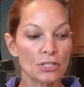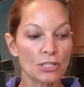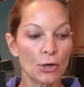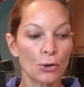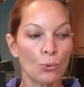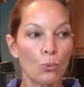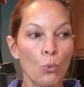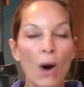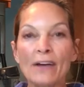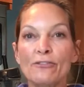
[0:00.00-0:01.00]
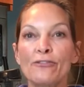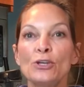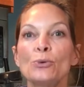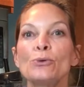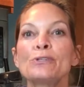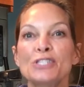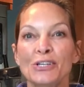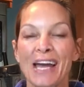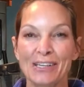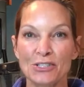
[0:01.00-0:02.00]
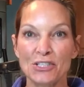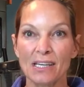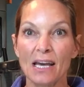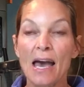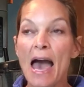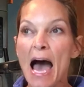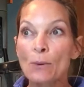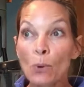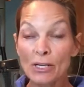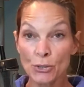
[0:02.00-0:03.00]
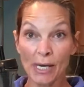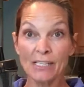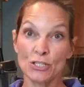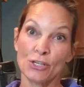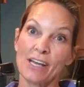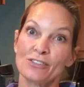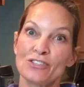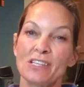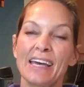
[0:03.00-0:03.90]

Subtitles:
So what fuels your energy and what drains your energy?